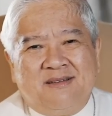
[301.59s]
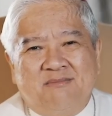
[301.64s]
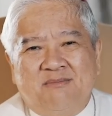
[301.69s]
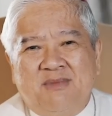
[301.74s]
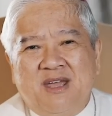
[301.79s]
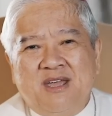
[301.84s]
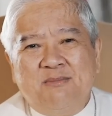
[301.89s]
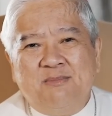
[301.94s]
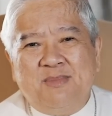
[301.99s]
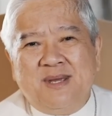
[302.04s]

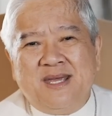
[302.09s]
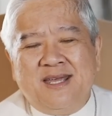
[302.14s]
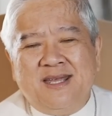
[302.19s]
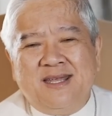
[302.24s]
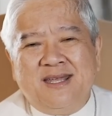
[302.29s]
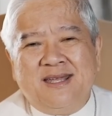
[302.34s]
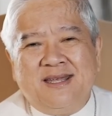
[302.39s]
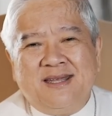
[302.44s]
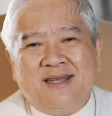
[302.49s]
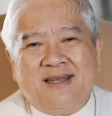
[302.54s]

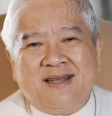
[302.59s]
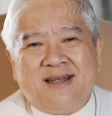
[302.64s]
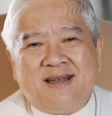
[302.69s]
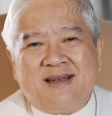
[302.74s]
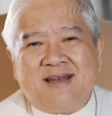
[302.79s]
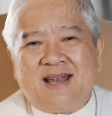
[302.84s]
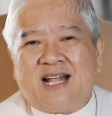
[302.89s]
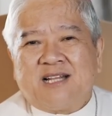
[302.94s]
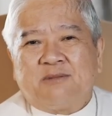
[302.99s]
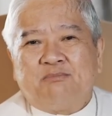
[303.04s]
maybe
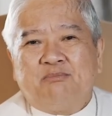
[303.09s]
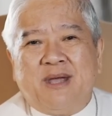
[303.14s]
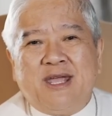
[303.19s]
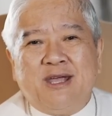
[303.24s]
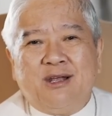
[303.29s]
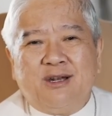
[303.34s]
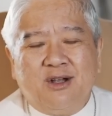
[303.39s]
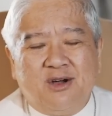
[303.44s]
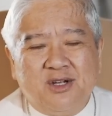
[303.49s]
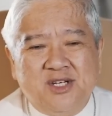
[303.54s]
not
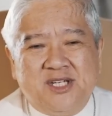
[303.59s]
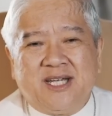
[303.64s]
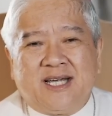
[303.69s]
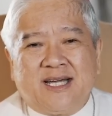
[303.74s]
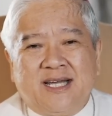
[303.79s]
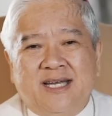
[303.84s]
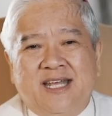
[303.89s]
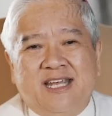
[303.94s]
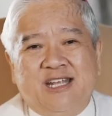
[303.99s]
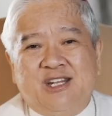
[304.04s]

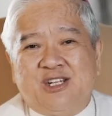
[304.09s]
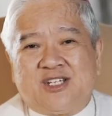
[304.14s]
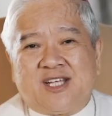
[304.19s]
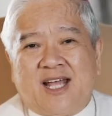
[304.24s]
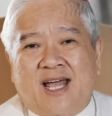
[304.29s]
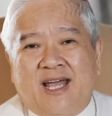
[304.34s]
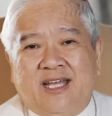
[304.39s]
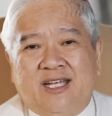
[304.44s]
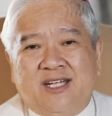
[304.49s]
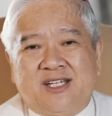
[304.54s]
biologically in
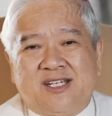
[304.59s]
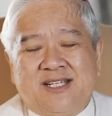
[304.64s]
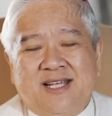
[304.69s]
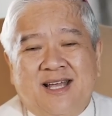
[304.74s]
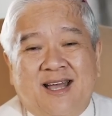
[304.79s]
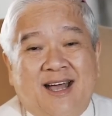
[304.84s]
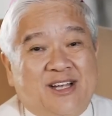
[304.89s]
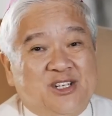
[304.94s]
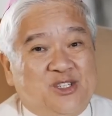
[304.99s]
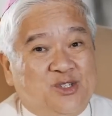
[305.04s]

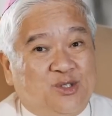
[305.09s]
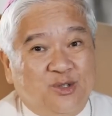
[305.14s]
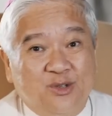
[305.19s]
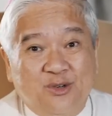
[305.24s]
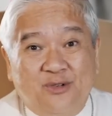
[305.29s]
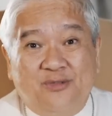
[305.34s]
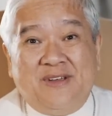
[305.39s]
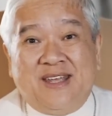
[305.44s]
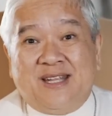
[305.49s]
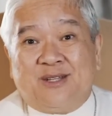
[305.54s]
size as
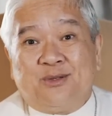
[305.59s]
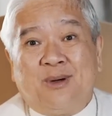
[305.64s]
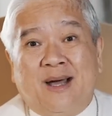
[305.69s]
2 feet